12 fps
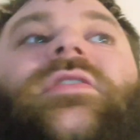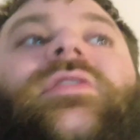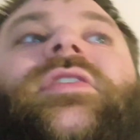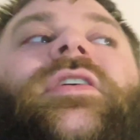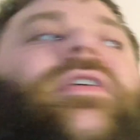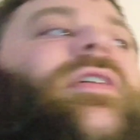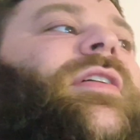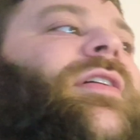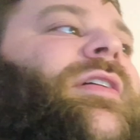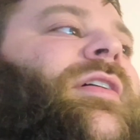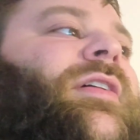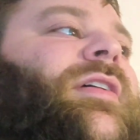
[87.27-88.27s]
Oh, yeah.
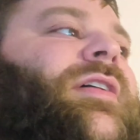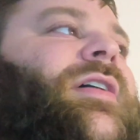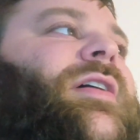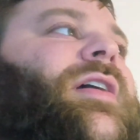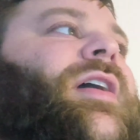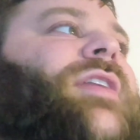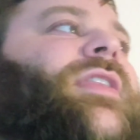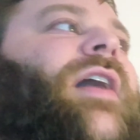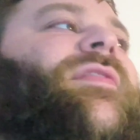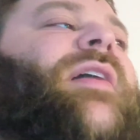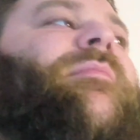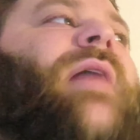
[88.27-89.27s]

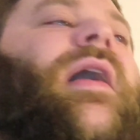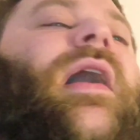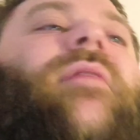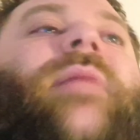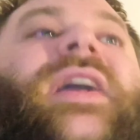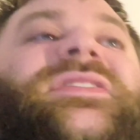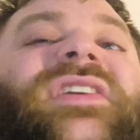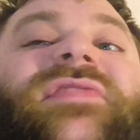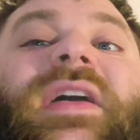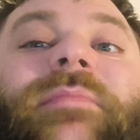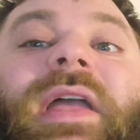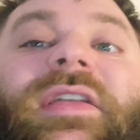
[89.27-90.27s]
Now, I imagine if
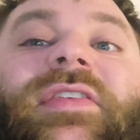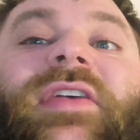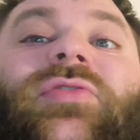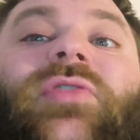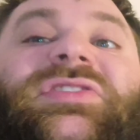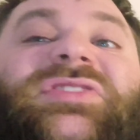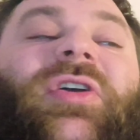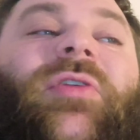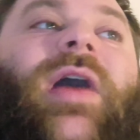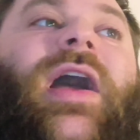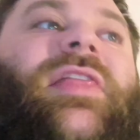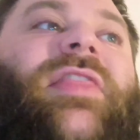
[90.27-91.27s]
they made the Toy Story
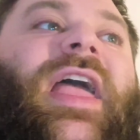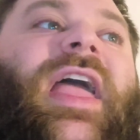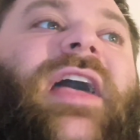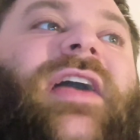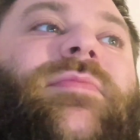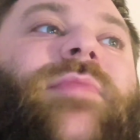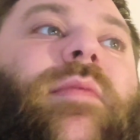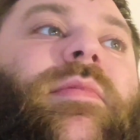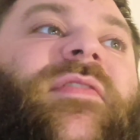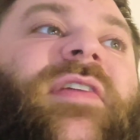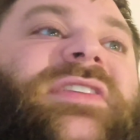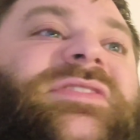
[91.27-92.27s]
ride and they had
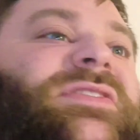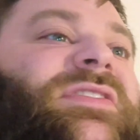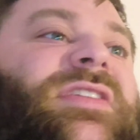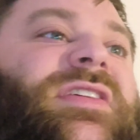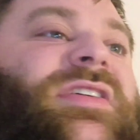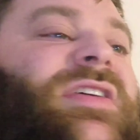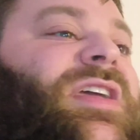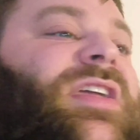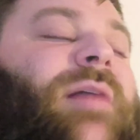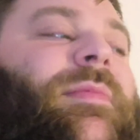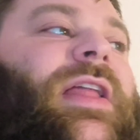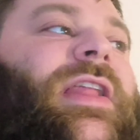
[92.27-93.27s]
Babyface
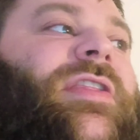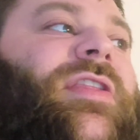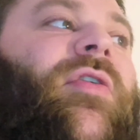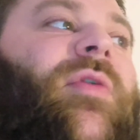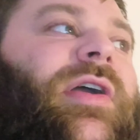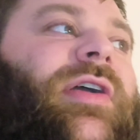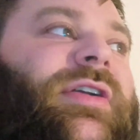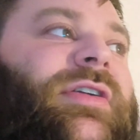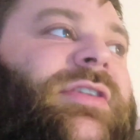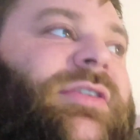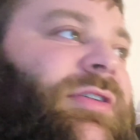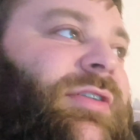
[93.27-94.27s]
coming out of
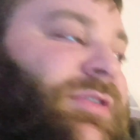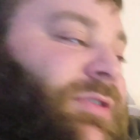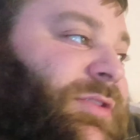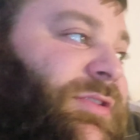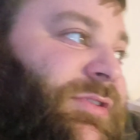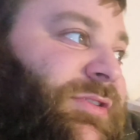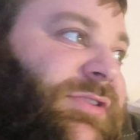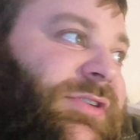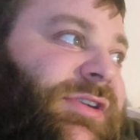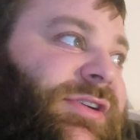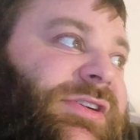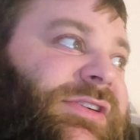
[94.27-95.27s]
nowhere.
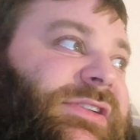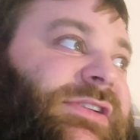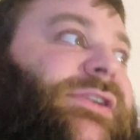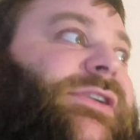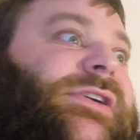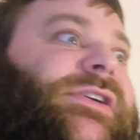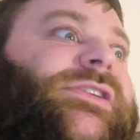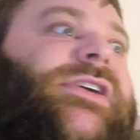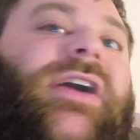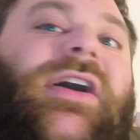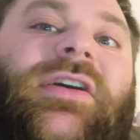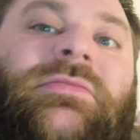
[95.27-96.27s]

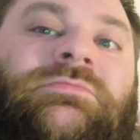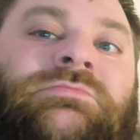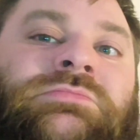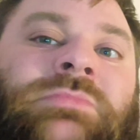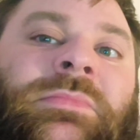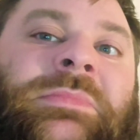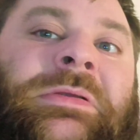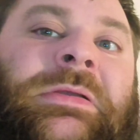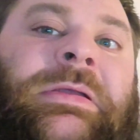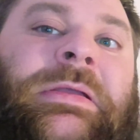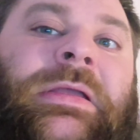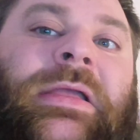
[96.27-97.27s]
Ugh.
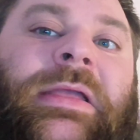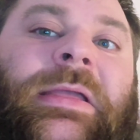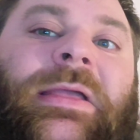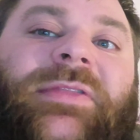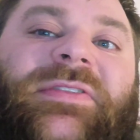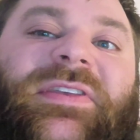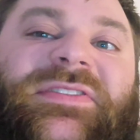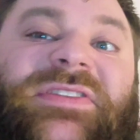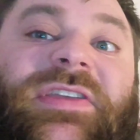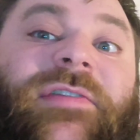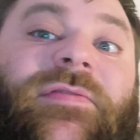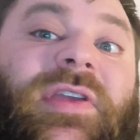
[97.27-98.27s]

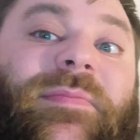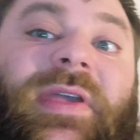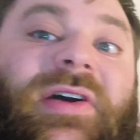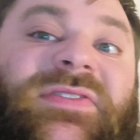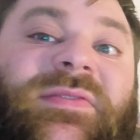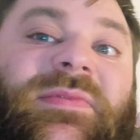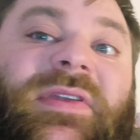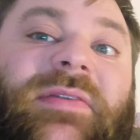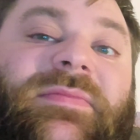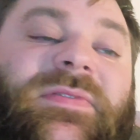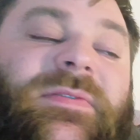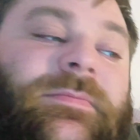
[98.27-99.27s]
Disney, you freak me out
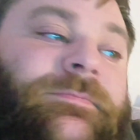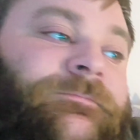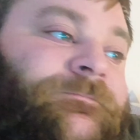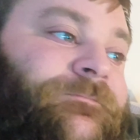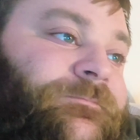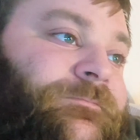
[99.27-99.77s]
sometimes.